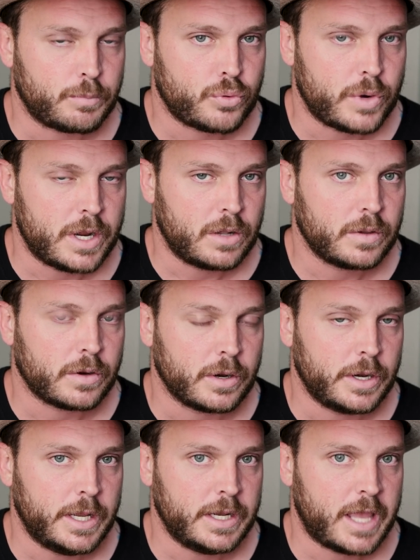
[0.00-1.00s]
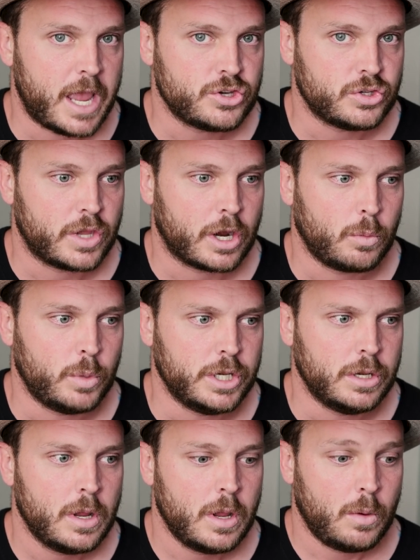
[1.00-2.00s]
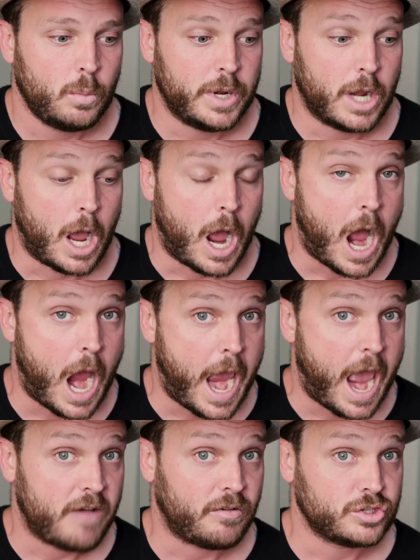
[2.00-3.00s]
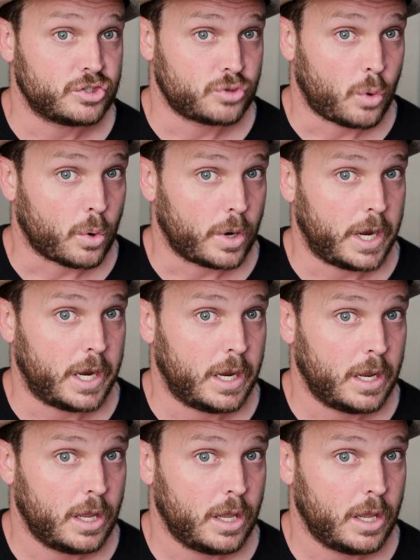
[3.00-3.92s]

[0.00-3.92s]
pretty clear indication there when I have a story